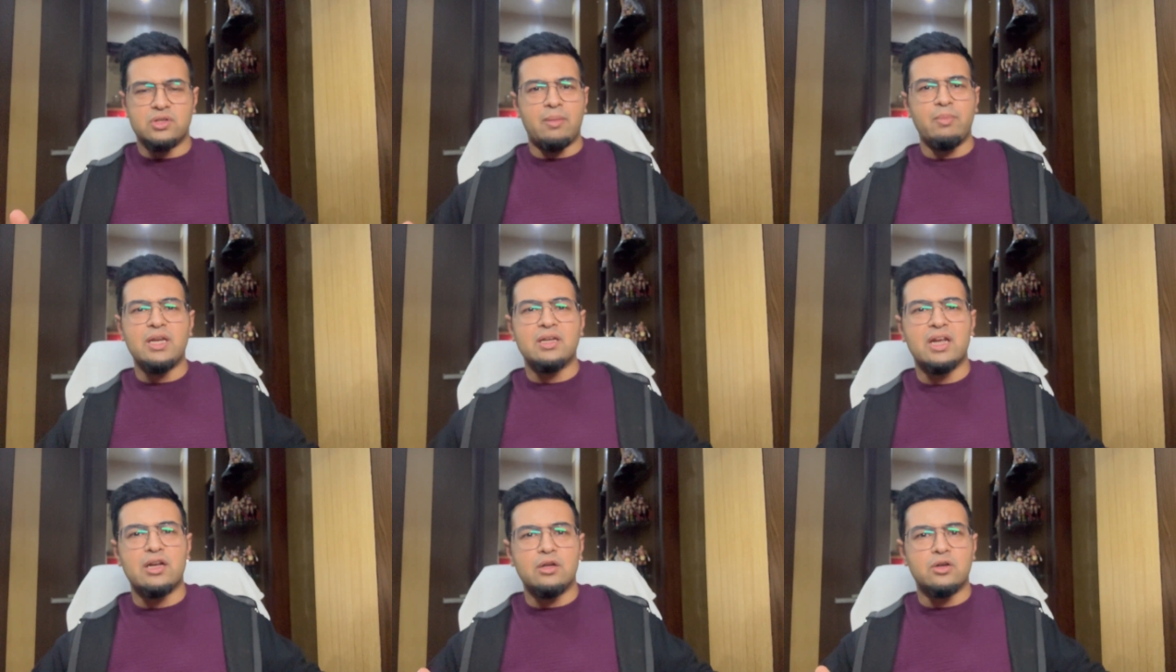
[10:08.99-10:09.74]
I mean,
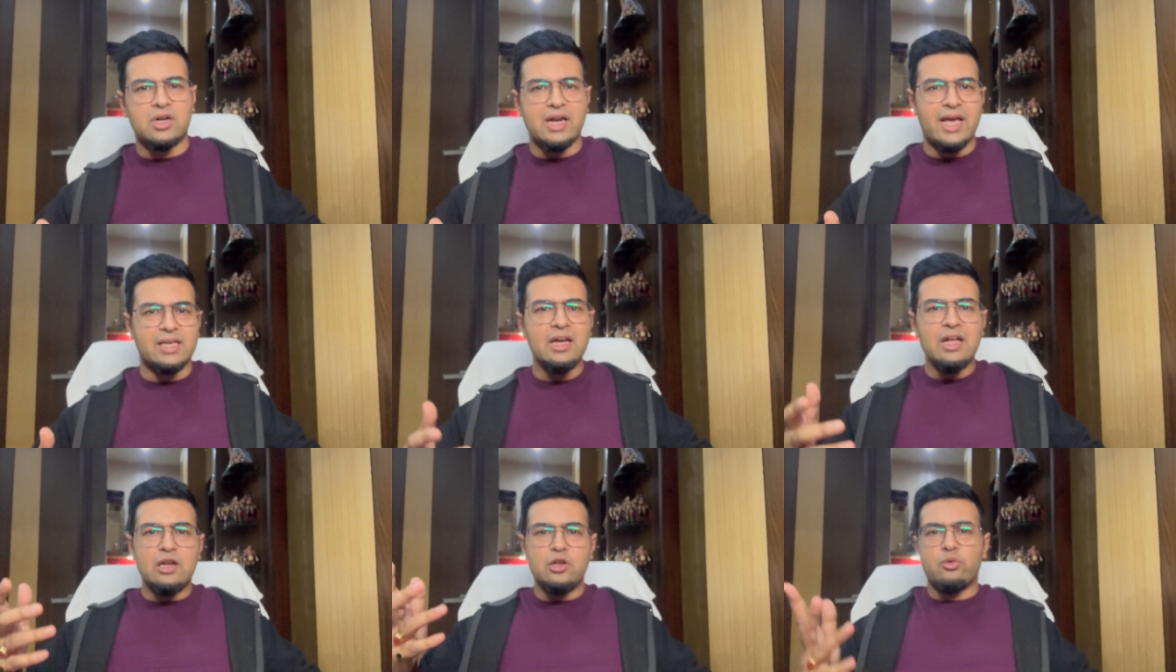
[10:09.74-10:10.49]
it looked like
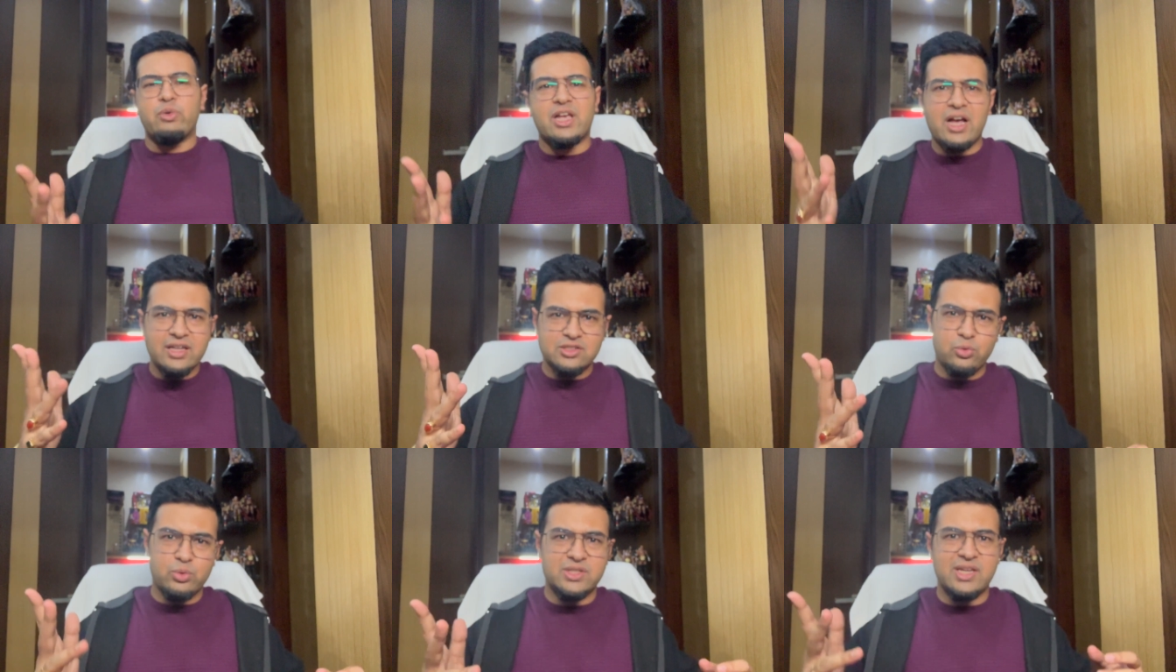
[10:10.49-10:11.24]
Ludwig
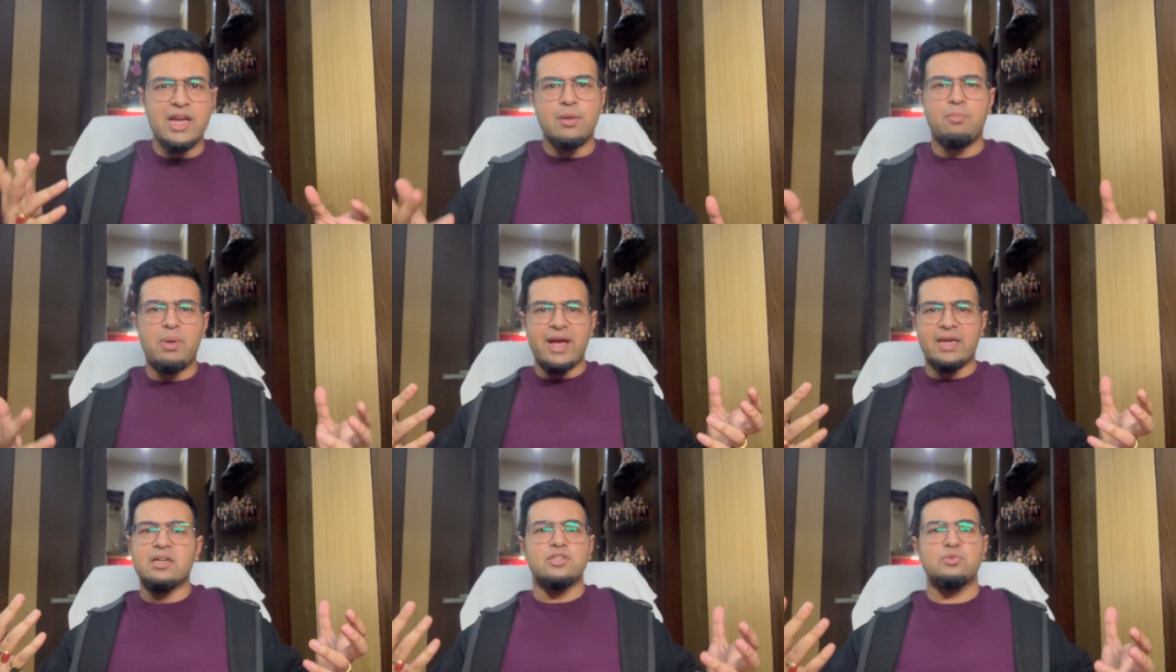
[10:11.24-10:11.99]
Kaiser was hit
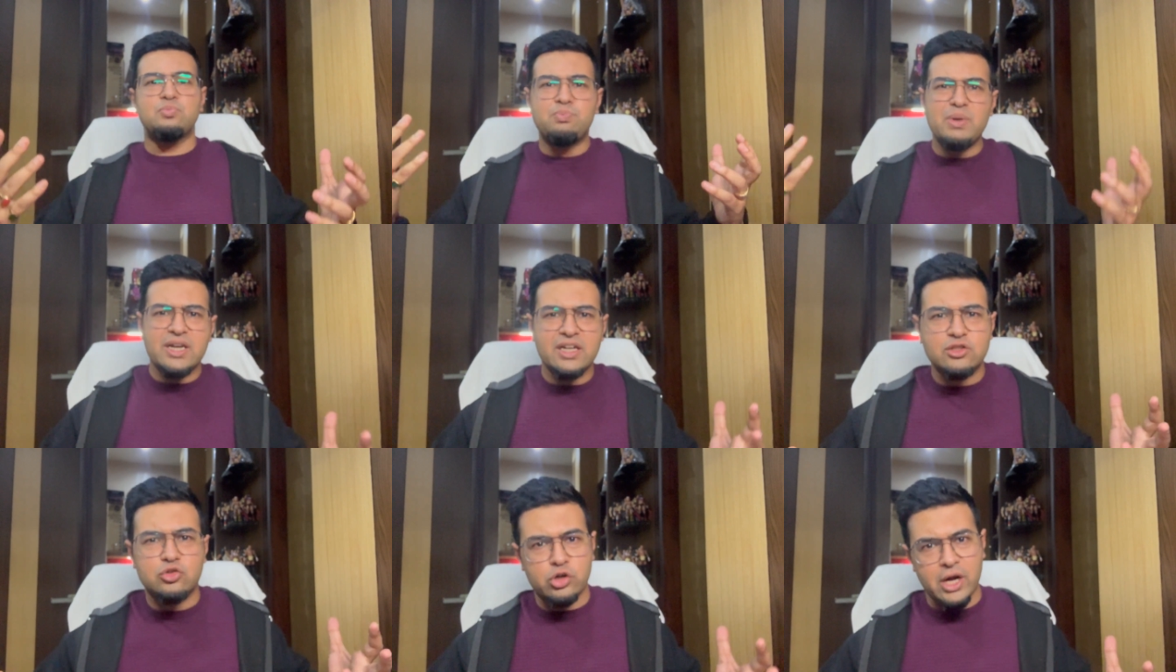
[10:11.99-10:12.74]
by a
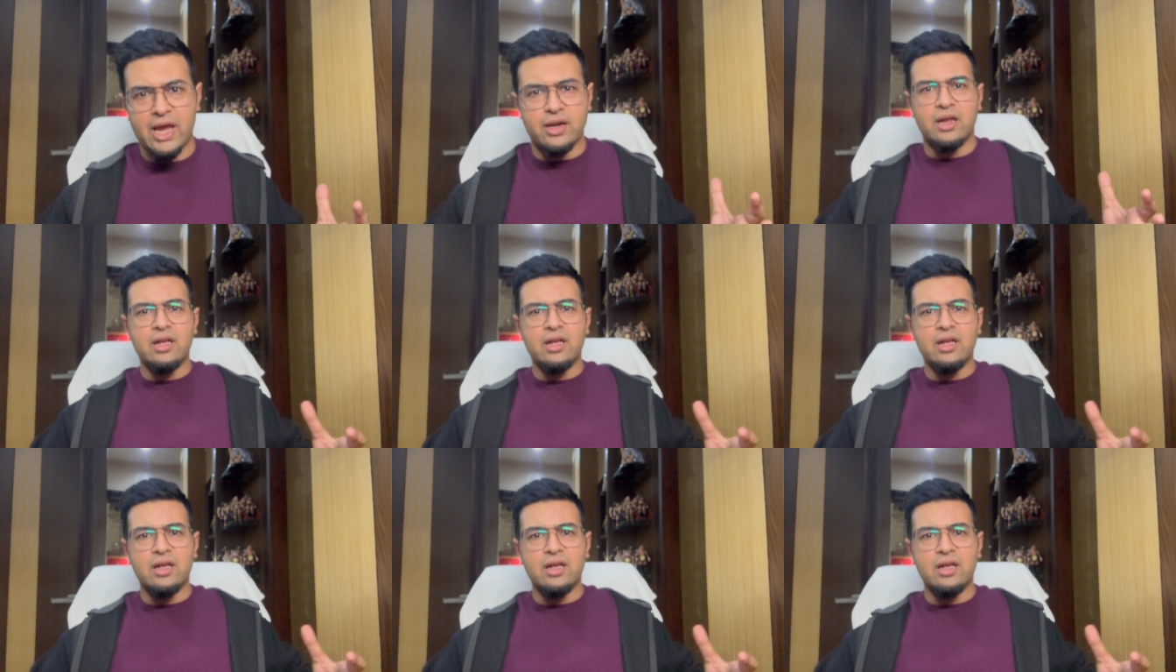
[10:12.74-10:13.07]
speeding train,